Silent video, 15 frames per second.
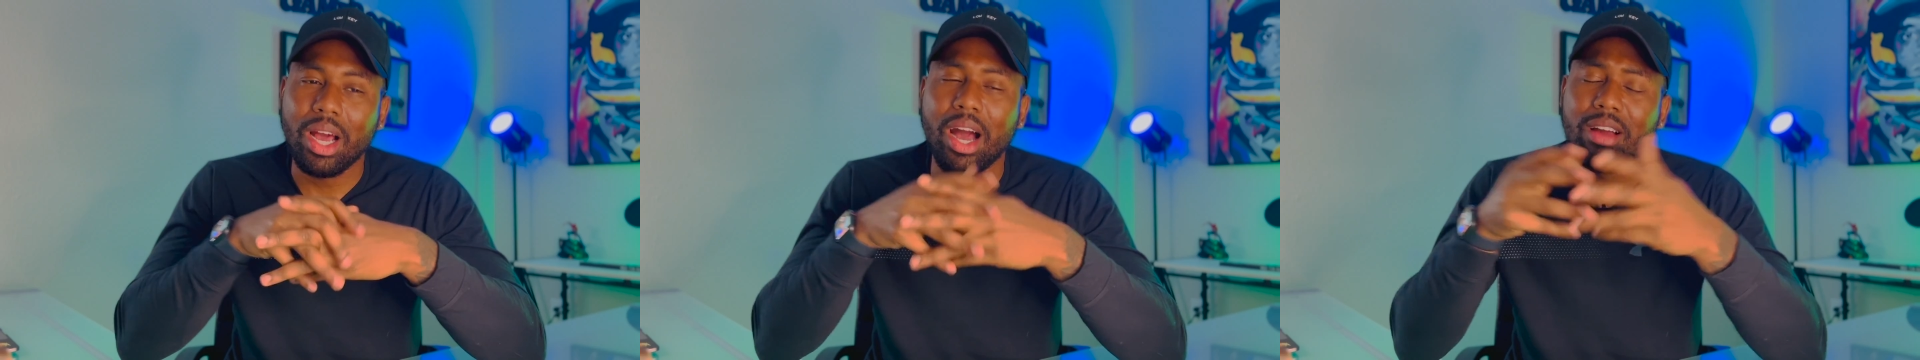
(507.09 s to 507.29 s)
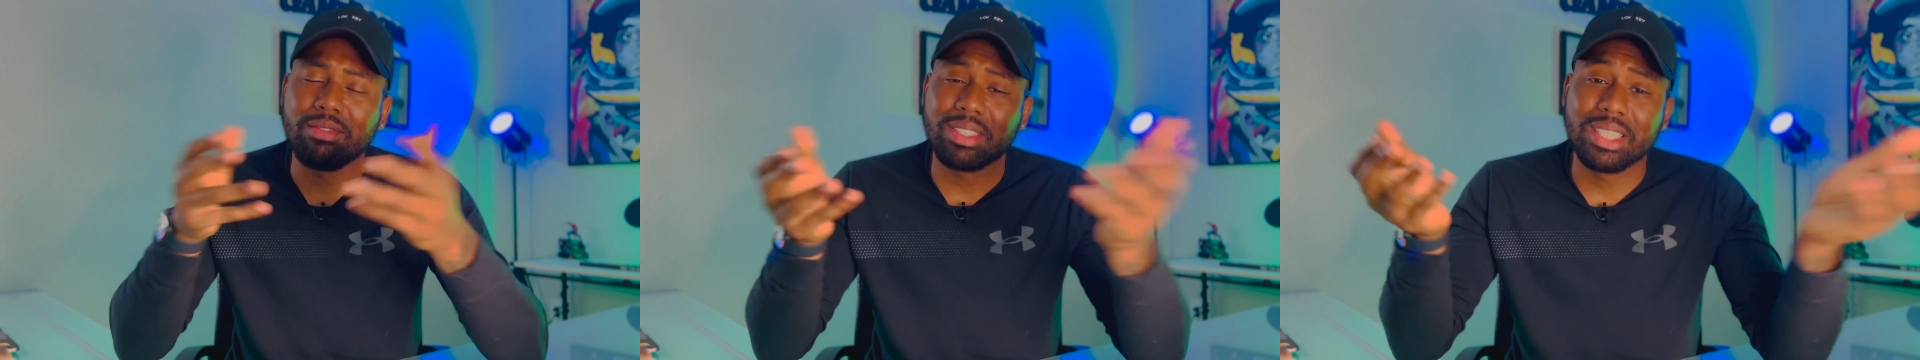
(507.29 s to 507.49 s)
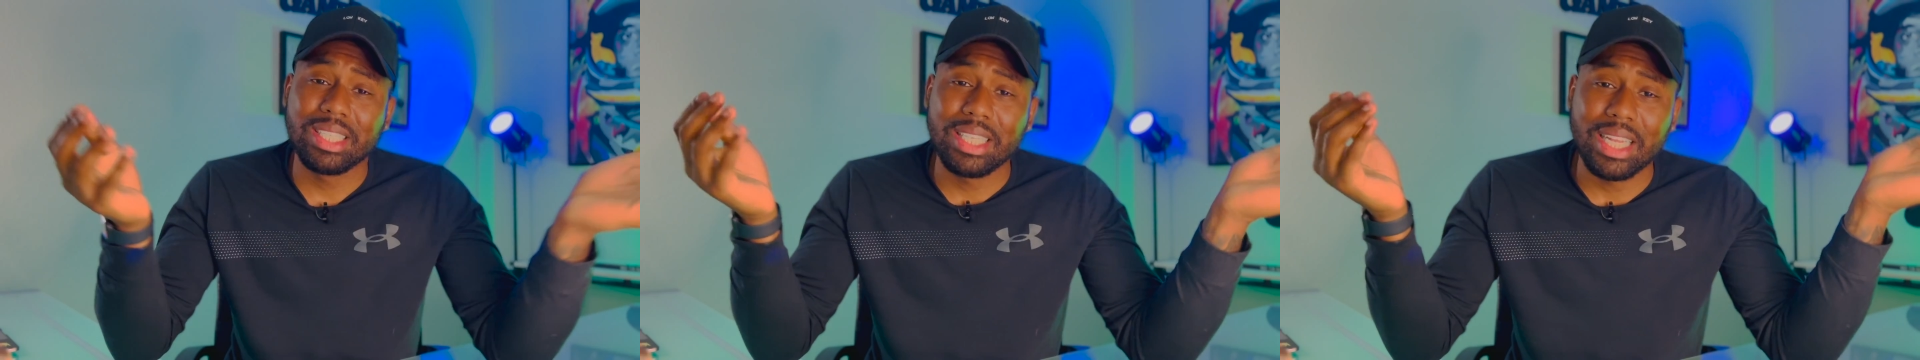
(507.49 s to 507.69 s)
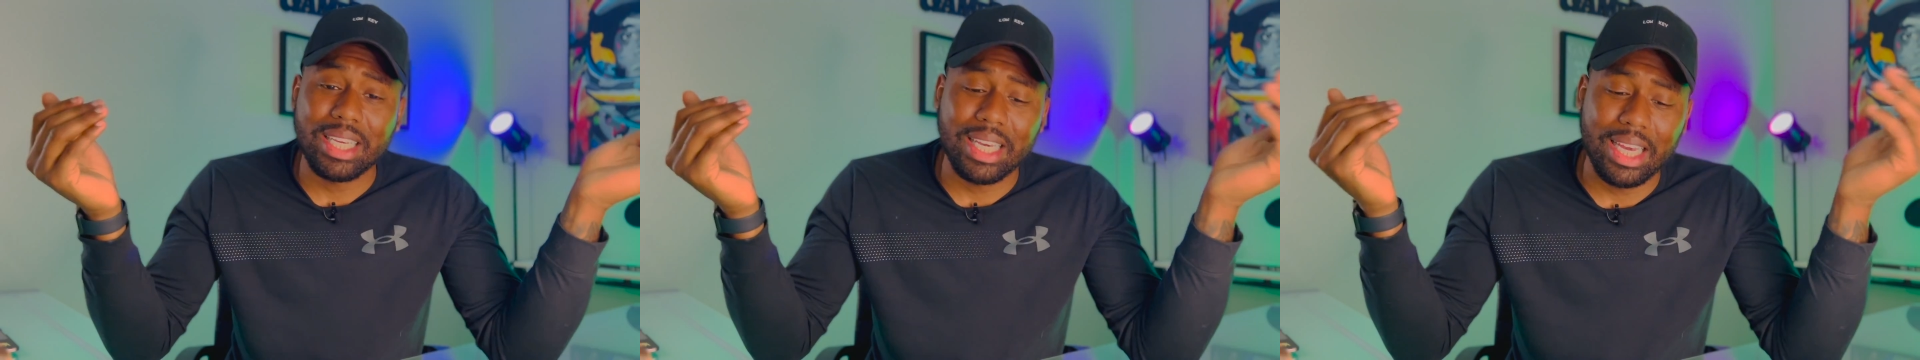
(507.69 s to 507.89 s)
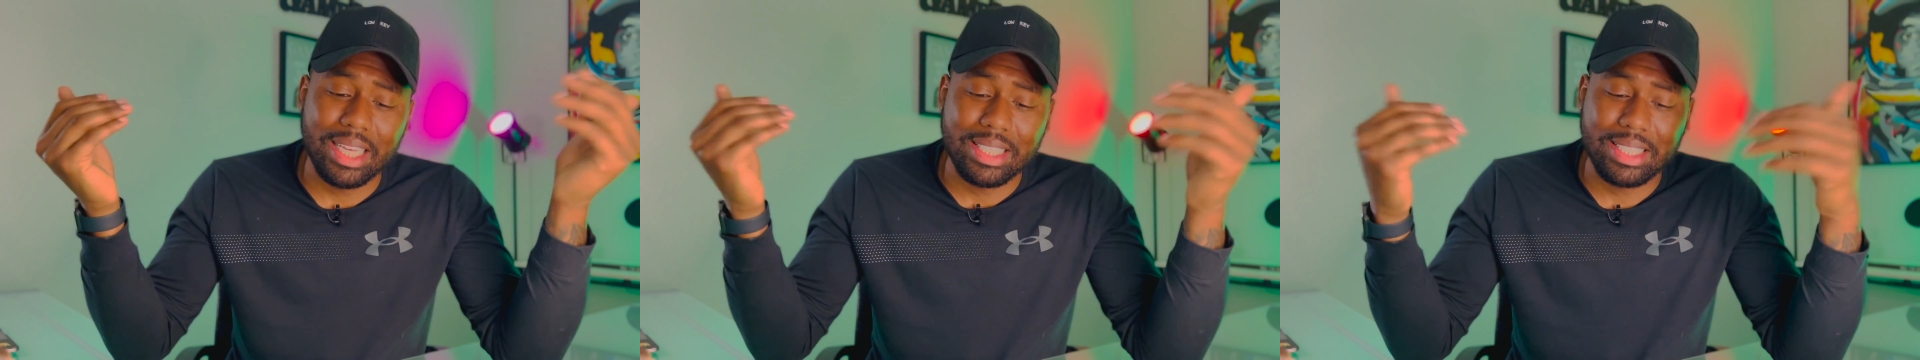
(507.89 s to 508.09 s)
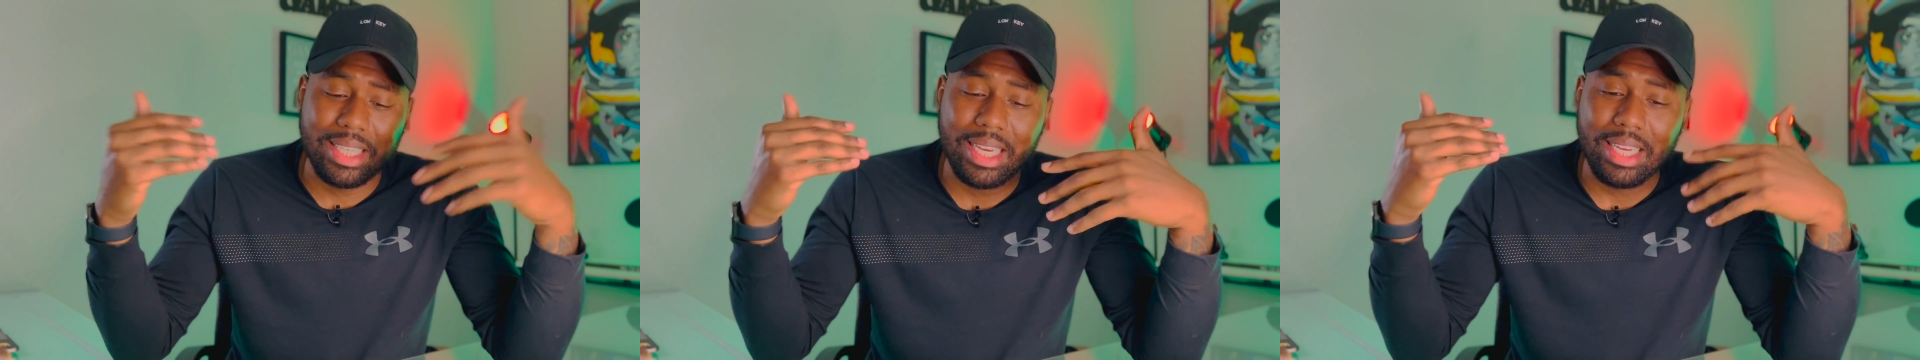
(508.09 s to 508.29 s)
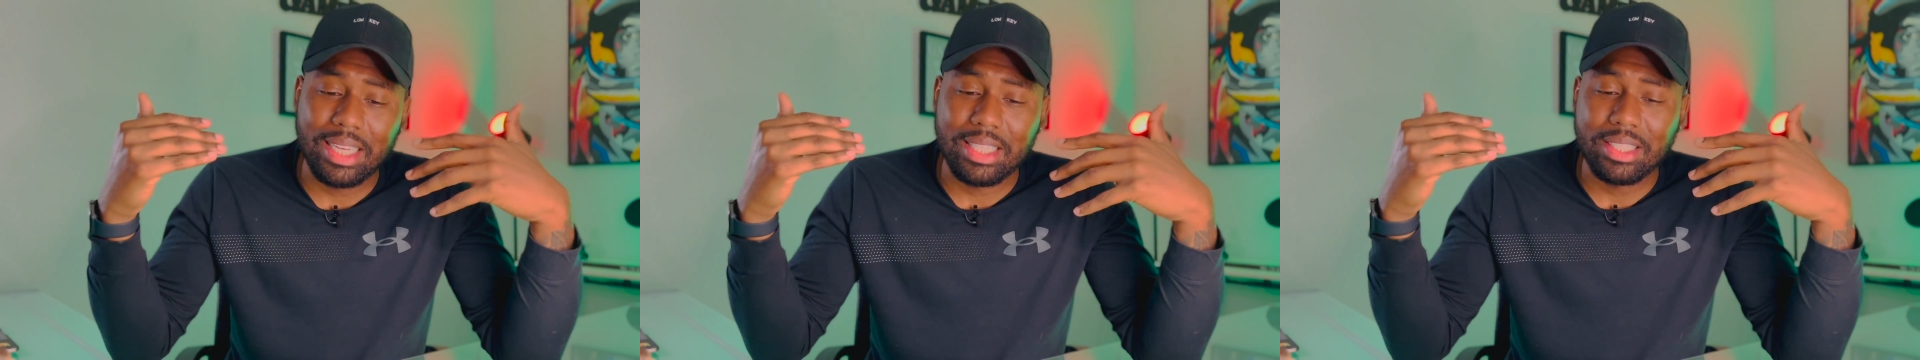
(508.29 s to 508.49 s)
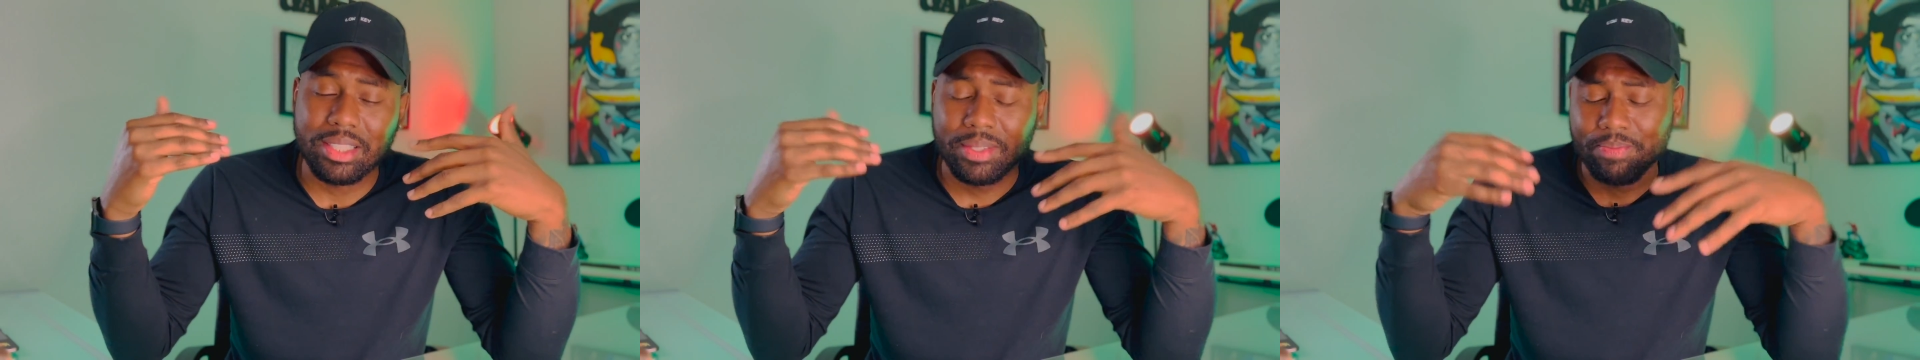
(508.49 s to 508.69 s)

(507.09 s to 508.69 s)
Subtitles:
obviously they can't change